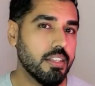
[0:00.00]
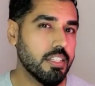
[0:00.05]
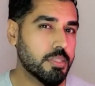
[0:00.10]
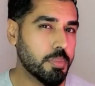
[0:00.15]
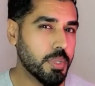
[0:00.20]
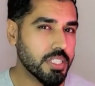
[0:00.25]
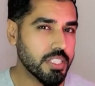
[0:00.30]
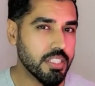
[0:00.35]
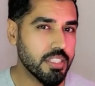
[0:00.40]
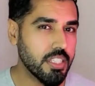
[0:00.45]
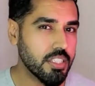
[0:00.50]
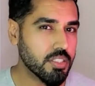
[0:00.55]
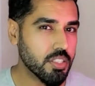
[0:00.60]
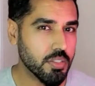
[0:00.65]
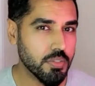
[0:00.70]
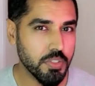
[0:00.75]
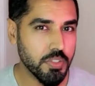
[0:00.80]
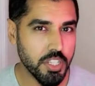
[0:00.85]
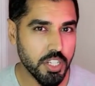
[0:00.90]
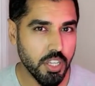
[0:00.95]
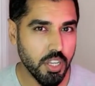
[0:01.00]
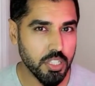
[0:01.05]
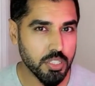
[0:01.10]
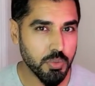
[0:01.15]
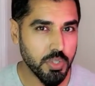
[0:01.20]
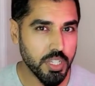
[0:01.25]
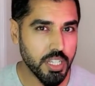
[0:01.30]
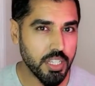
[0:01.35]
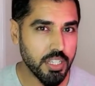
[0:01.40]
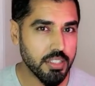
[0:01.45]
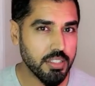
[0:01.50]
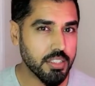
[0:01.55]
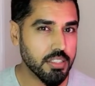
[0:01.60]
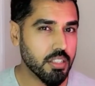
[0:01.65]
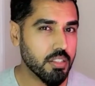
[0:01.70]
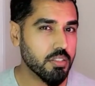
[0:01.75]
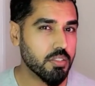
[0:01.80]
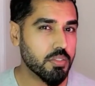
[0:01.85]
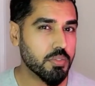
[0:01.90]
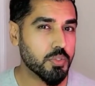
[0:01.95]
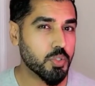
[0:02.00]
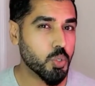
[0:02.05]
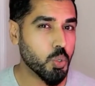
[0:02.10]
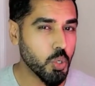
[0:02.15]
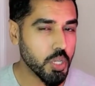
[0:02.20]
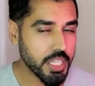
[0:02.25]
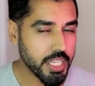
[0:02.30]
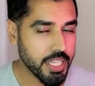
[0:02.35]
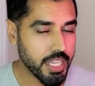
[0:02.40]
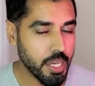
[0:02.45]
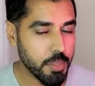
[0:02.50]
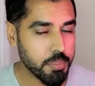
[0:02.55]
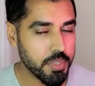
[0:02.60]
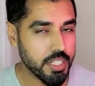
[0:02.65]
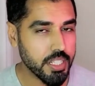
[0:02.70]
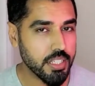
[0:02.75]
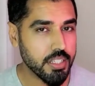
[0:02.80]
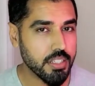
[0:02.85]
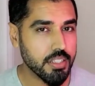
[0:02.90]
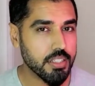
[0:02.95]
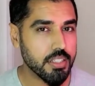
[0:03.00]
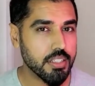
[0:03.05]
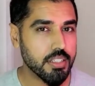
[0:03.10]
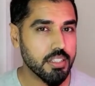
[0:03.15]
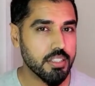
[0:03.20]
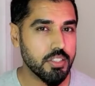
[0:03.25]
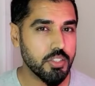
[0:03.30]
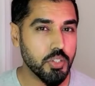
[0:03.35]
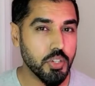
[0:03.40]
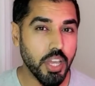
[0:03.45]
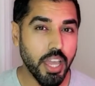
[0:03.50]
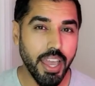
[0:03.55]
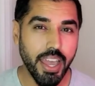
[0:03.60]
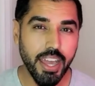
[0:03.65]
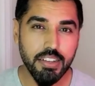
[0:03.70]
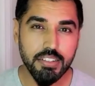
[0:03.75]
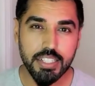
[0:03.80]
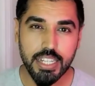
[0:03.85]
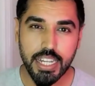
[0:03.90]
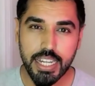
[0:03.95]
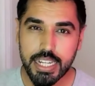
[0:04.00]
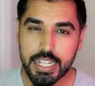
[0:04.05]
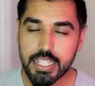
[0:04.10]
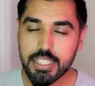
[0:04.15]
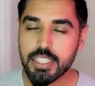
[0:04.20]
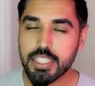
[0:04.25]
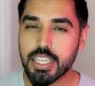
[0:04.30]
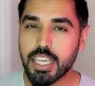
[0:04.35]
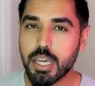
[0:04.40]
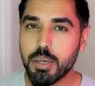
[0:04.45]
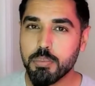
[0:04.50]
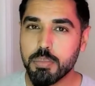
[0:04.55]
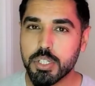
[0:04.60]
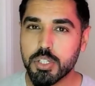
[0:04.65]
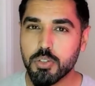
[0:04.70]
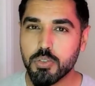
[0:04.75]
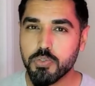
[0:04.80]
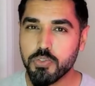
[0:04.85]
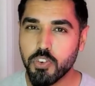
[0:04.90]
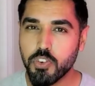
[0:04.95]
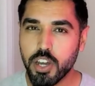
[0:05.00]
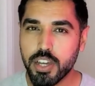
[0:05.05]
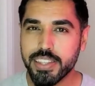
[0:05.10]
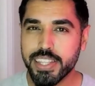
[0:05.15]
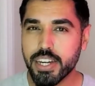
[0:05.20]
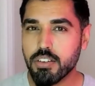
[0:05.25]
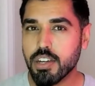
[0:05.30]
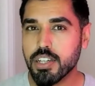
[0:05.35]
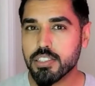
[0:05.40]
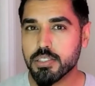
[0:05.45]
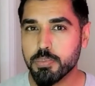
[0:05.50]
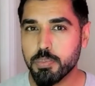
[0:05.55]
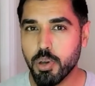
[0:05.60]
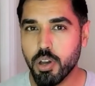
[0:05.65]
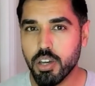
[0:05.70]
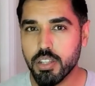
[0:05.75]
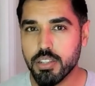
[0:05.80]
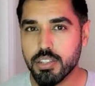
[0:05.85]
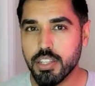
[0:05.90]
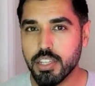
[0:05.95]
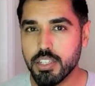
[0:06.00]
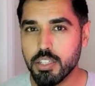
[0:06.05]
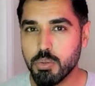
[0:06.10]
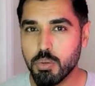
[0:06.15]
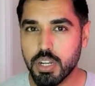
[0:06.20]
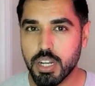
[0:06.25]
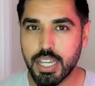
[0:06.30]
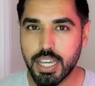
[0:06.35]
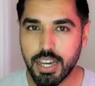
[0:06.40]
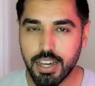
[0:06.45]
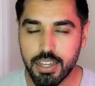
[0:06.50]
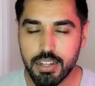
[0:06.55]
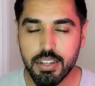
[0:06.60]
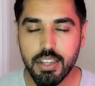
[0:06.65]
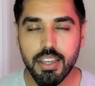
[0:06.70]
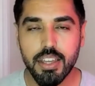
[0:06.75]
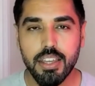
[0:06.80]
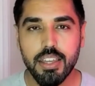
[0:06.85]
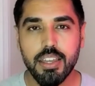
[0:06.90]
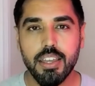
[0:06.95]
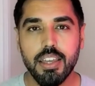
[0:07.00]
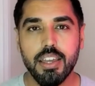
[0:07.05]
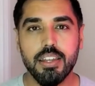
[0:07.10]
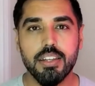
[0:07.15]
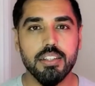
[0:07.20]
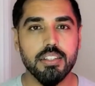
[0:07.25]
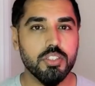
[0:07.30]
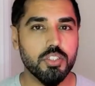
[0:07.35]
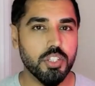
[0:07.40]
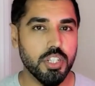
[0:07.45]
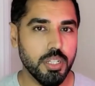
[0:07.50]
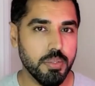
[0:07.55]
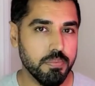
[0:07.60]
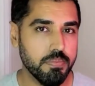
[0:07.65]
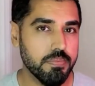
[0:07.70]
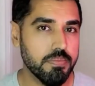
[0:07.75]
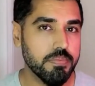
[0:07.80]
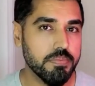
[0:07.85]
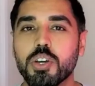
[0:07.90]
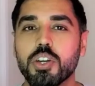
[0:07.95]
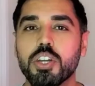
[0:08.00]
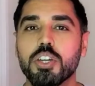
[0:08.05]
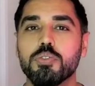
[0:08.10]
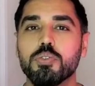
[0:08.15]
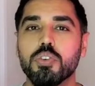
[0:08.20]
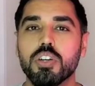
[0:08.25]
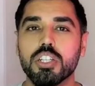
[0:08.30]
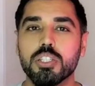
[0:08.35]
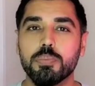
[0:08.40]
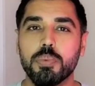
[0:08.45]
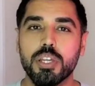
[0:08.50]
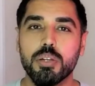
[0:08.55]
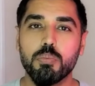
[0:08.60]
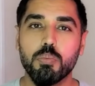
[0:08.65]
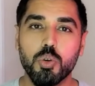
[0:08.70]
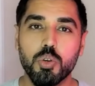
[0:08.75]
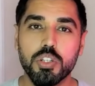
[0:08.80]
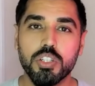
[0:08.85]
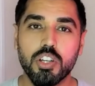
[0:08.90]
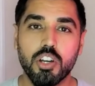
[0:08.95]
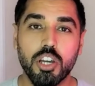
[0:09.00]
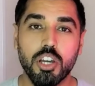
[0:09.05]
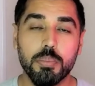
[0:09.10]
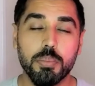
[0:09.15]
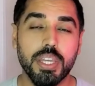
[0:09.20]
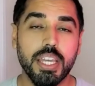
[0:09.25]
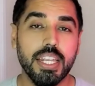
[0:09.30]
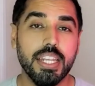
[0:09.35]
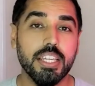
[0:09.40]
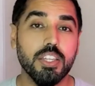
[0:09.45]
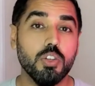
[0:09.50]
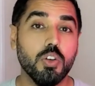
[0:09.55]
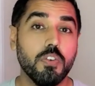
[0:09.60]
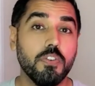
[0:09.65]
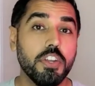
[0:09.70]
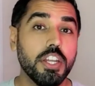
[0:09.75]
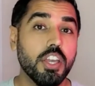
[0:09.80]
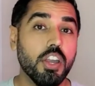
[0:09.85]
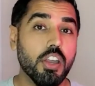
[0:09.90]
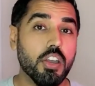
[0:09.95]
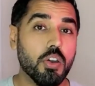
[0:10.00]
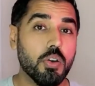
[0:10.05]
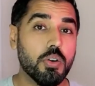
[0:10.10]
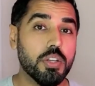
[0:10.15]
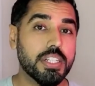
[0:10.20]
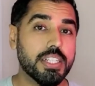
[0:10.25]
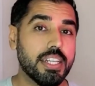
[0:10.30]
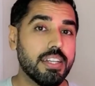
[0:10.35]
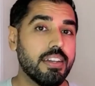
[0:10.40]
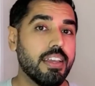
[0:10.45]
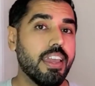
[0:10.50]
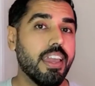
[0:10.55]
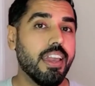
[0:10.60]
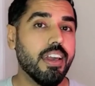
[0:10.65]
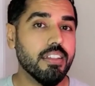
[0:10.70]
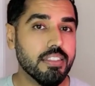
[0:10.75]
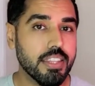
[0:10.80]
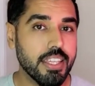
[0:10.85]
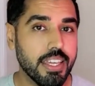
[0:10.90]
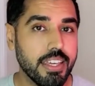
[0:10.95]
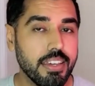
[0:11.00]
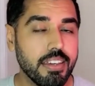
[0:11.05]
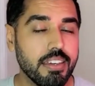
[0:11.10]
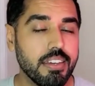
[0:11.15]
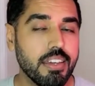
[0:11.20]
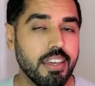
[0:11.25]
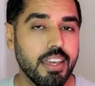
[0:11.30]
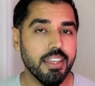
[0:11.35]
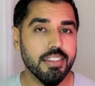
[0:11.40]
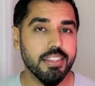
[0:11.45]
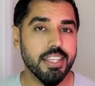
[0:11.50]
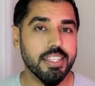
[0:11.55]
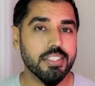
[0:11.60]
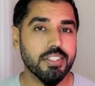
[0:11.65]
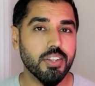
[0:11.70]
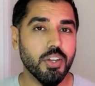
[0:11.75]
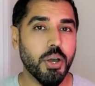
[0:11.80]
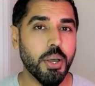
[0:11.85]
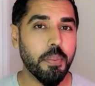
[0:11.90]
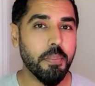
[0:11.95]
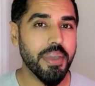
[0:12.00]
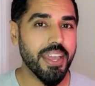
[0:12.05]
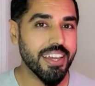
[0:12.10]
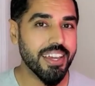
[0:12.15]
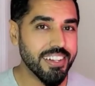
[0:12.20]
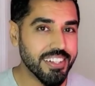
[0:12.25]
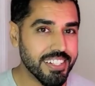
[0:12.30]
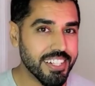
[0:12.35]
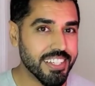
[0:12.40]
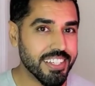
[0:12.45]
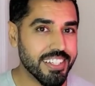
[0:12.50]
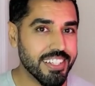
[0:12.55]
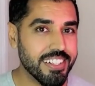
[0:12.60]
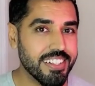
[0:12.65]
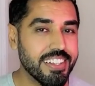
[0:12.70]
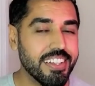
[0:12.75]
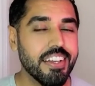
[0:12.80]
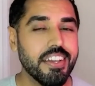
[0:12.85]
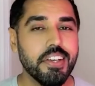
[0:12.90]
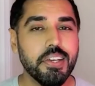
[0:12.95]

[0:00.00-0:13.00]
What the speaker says: especially these are videos where there's a lot of talking happening, you know how tedious it can be to find that right spot that you want to cut, edit, trim. So if you want to spend more time getting your video content out there and less time editing it,